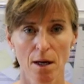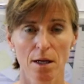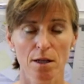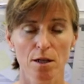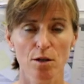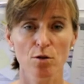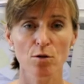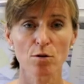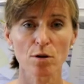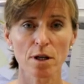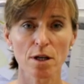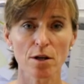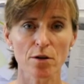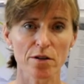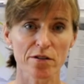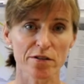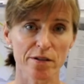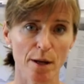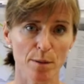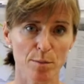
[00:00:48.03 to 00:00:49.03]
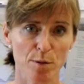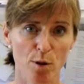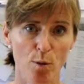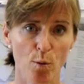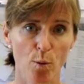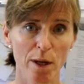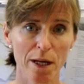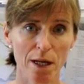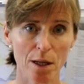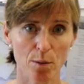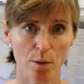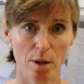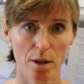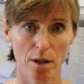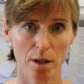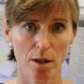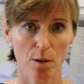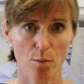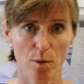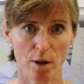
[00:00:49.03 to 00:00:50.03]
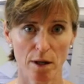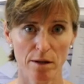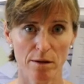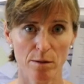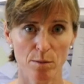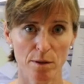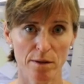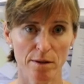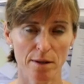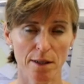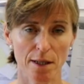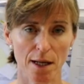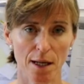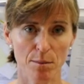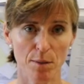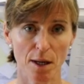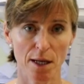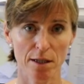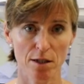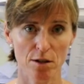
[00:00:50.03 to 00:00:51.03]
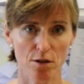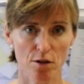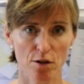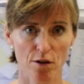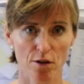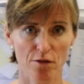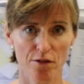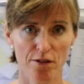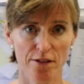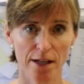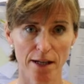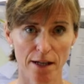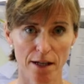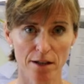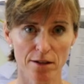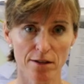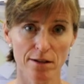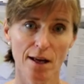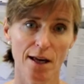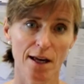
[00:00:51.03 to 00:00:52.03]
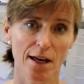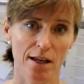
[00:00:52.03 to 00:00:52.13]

The nuclear receptor we are working with, with the name NR2F6,